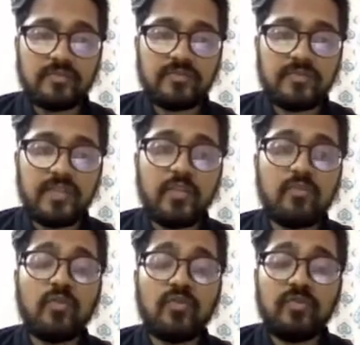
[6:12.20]
that you
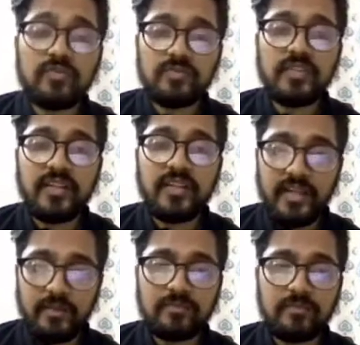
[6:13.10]
move with the time,
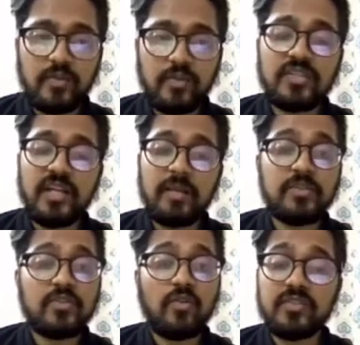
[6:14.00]
because time is
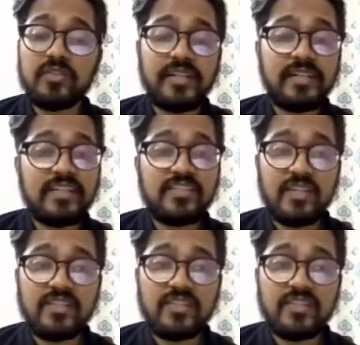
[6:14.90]
constantly
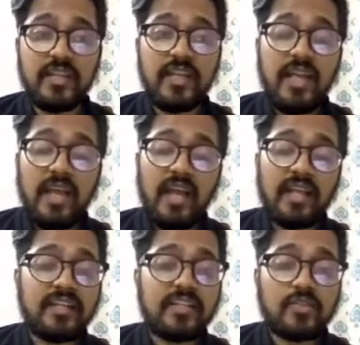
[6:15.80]
changing and
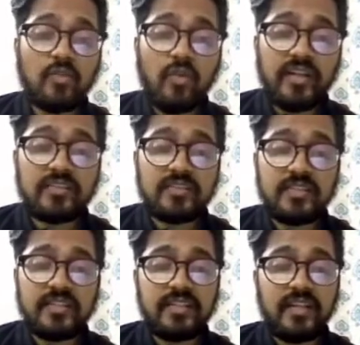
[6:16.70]
it is quite
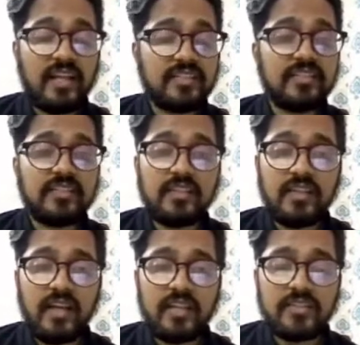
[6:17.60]
uncertain,
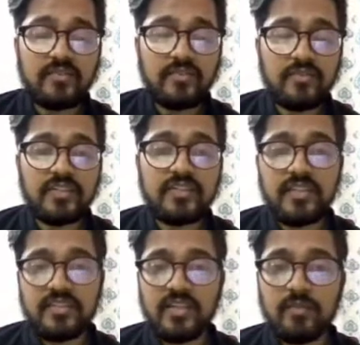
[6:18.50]
as within this
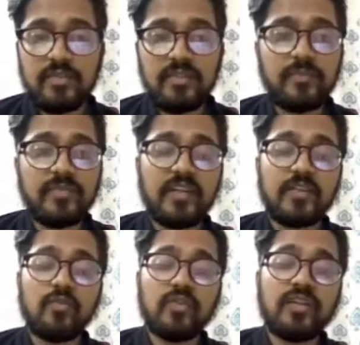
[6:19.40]
example, that
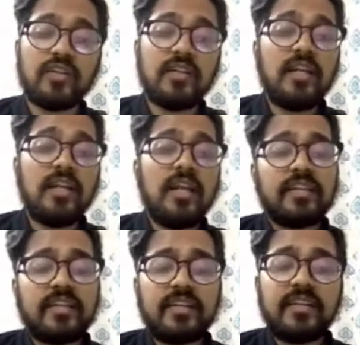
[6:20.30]
Nokia
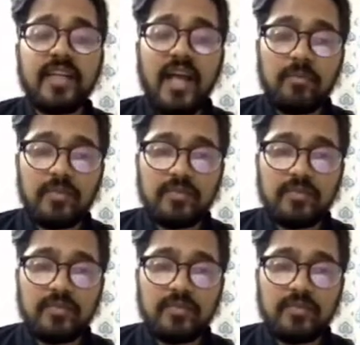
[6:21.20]
didn't adapt